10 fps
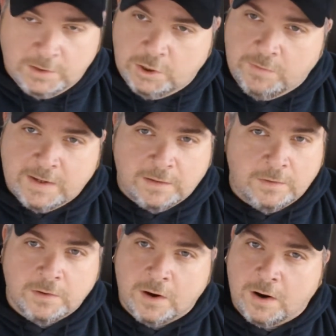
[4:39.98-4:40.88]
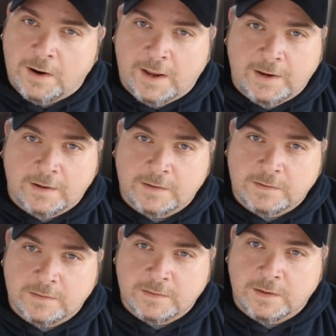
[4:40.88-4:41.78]
You hit a little car out here,
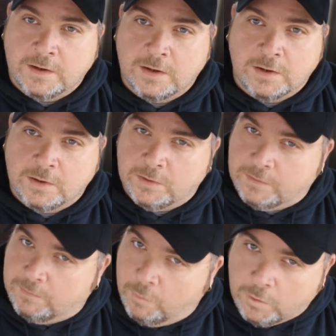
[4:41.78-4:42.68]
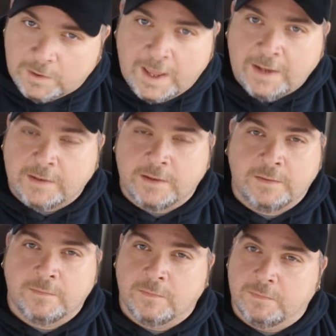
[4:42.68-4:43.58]
more than likely
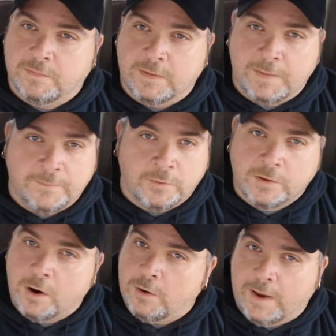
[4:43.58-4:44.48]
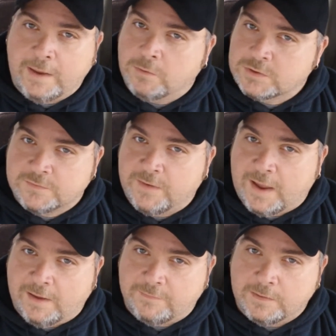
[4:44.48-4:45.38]
the people in the car ain't going to
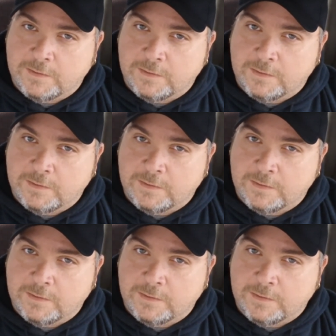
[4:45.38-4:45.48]
survive.